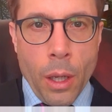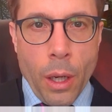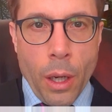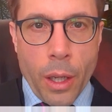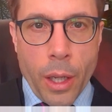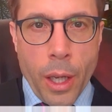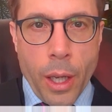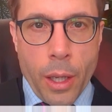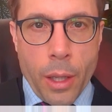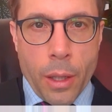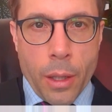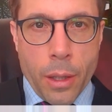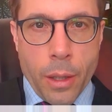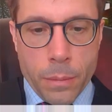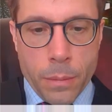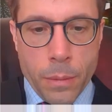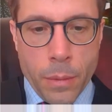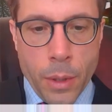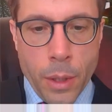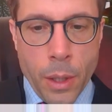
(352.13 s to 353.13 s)
Okay,
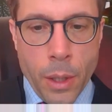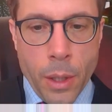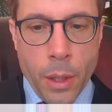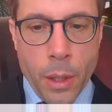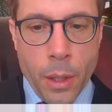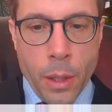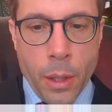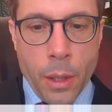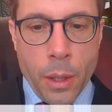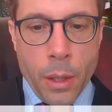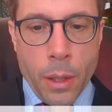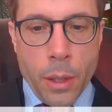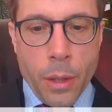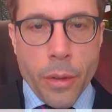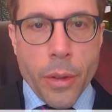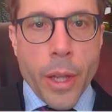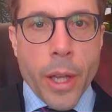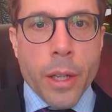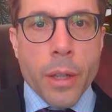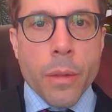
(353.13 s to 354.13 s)

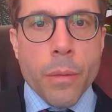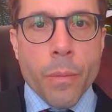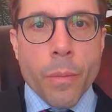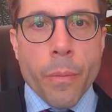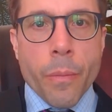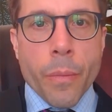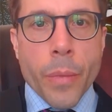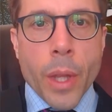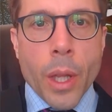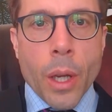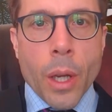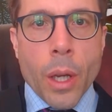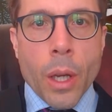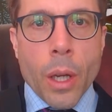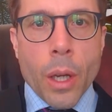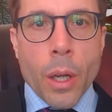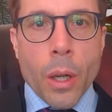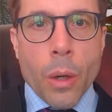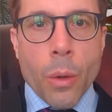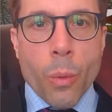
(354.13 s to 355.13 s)
then
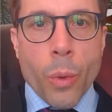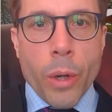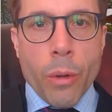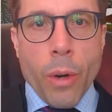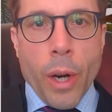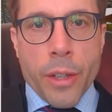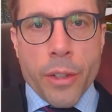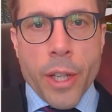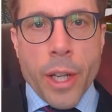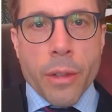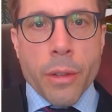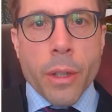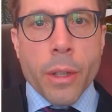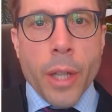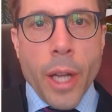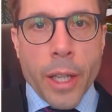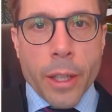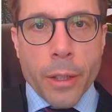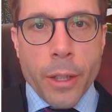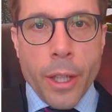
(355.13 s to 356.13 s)
we write down the
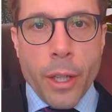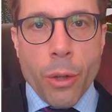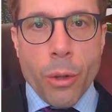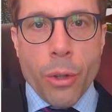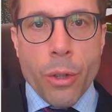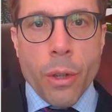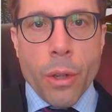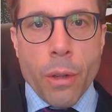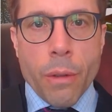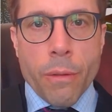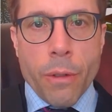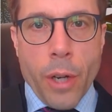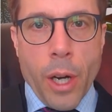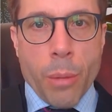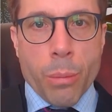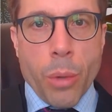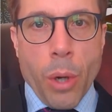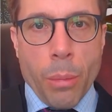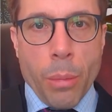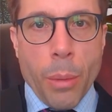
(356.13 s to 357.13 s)
likelihood for our
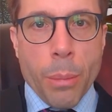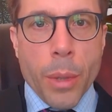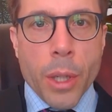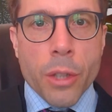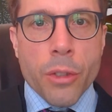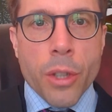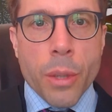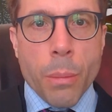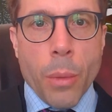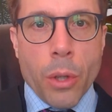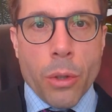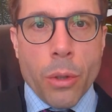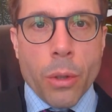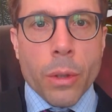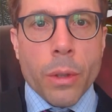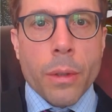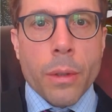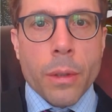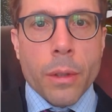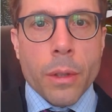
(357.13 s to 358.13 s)
probability model.
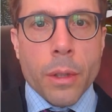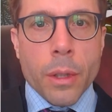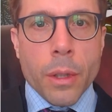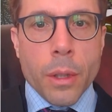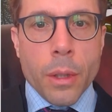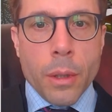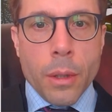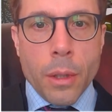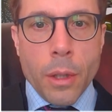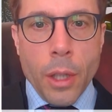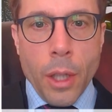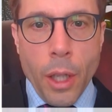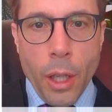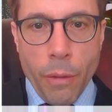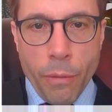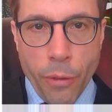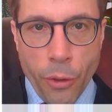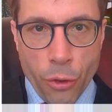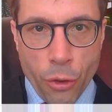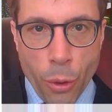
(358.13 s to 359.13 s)

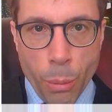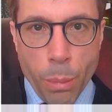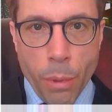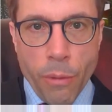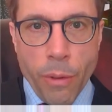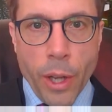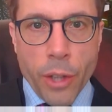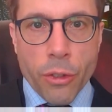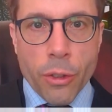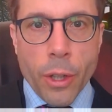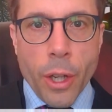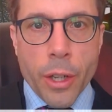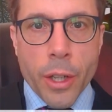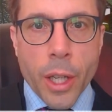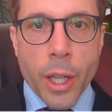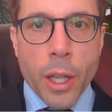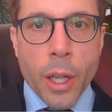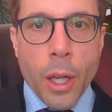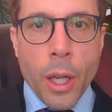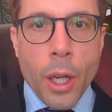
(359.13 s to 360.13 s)
For supervised
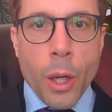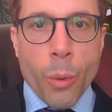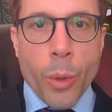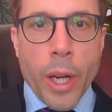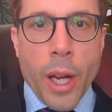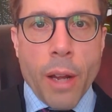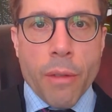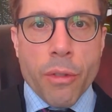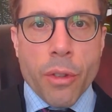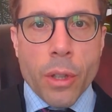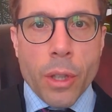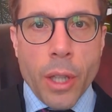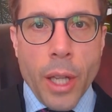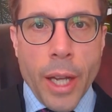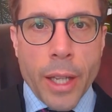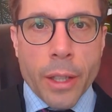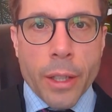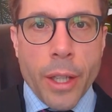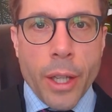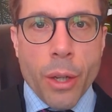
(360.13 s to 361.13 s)
learning, we have the
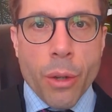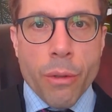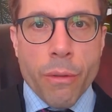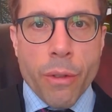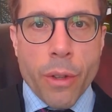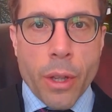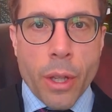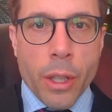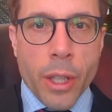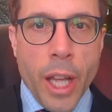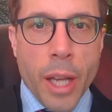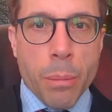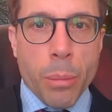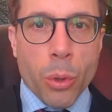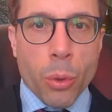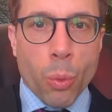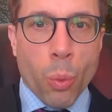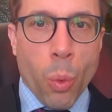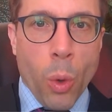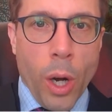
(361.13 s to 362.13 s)
likelihood for the label
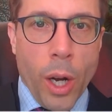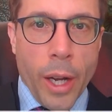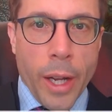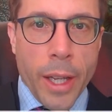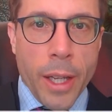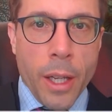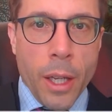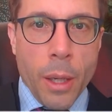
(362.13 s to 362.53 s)
y